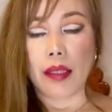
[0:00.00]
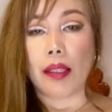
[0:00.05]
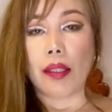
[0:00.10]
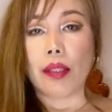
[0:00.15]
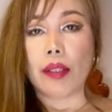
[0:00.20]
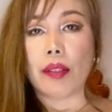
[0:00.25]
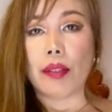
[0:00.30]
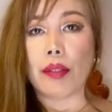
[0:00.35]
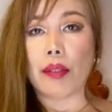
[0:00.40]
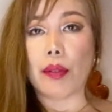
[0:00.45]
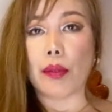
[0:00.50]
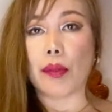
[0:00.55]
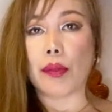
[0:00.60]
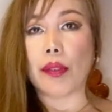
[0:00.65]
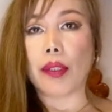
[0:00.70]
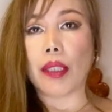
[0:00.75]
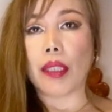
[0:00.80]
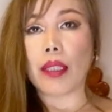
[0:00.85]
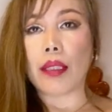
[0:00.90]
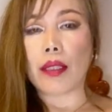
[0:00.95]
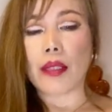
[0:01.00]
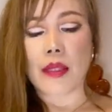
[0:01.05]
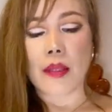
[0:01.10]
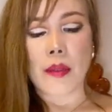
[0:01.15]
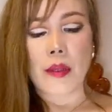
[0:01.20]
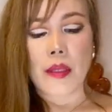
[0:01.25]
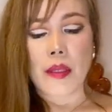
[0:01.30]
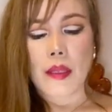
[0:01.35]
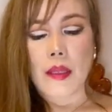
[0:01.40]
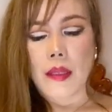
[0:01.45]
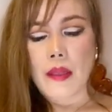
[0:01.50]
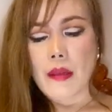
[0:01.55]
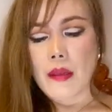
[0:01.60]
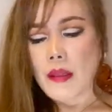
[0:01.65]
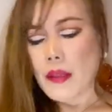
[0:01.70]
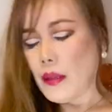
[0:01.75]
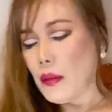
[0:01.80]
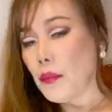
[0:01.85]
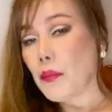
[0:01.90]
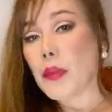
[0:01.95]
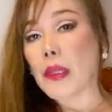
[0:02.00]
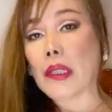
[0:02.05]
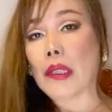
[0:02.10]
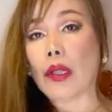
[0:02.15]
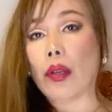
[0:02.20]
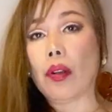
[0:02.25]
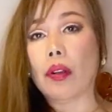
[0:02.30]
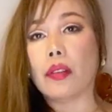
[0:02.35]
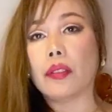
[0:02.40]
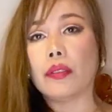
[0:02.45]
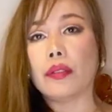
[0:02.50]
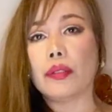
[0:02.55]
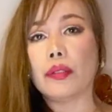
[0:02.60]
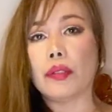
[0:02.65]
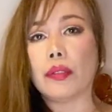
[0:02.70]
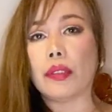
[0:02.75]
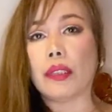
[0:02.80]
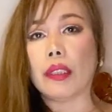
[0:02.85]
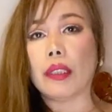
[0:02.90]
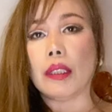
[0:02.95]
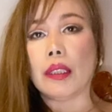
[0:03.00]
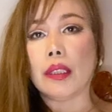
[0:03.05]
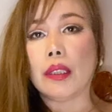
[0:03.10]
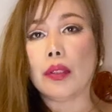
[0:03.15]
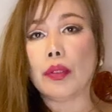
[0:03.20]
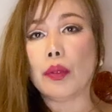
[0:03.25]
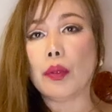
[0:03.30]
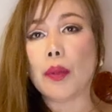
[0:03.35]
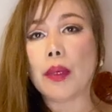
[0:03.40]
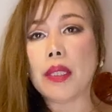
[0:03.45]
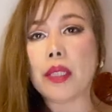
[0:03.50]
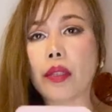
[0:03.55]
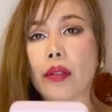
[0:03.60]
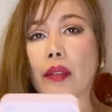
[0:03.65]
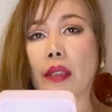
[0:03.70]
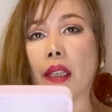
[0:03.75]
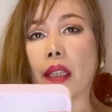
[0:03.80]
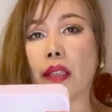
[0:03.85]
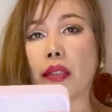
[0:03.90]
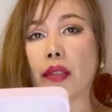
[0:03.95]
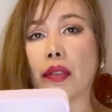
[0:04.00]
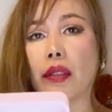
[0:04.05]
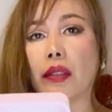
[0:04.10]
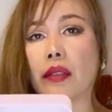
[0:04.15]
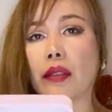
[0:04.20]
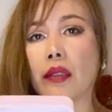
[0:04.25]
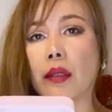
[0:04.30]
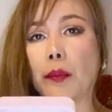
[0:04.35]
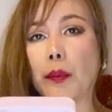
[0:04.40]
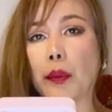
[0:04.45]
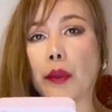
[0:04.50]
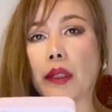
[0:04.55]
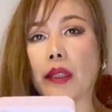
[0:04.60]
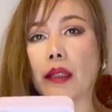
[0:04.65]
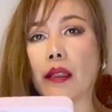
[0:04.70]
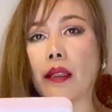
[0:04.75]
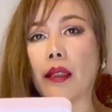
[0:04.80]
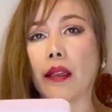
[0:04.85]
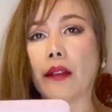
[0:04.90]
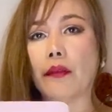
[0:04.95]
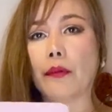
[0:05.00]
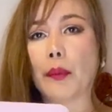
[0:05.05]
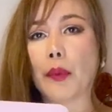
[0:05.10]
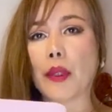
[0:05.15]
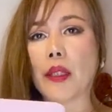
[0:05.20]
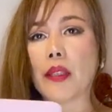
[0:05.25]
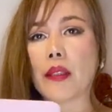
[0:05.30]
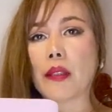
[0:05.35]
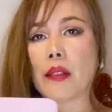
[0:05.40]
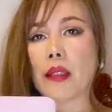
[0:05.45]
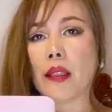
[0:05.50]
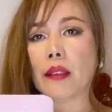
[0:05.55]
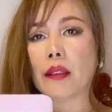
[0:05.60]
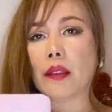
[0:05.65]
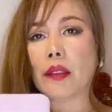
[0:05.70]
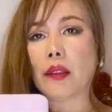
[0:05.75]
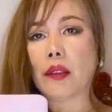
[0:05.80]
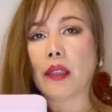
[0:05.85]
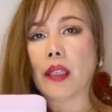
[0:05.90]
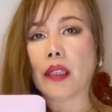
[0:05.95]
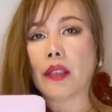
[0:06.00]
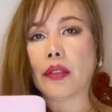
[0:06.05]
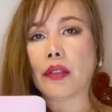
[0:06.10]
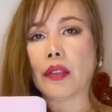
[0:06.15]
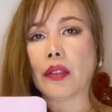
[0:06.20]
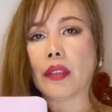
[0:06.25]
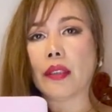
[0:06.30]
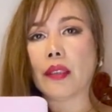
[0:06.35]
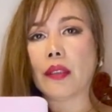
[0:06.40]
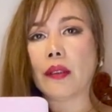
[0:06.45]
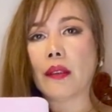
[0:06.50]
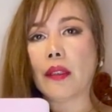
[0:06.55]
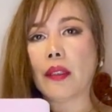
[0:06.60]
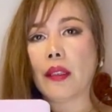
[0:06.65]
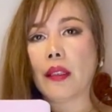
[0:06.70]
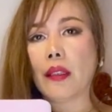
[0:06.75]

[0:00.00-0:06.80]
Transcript: So this belong to the newest collection, the Pearl Love Bracelet collection.